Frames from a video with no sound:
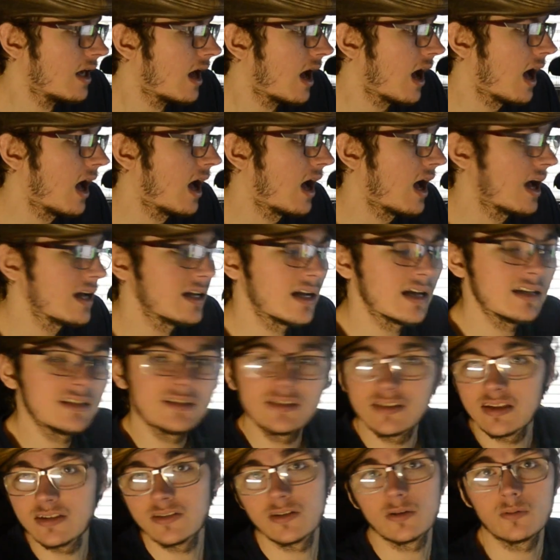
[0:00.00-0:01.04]
I just
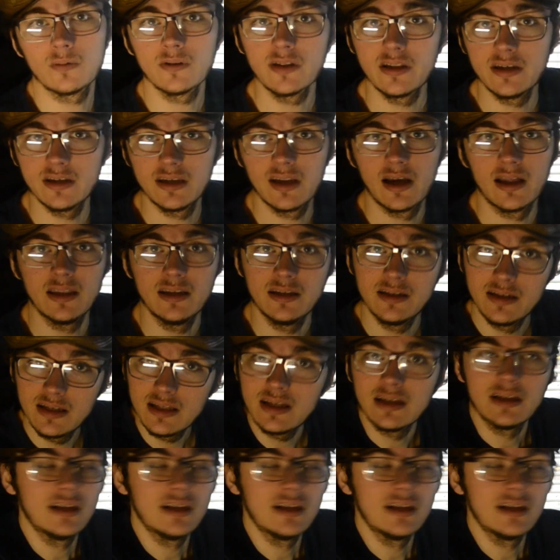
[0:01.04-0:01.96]
think they're really neat.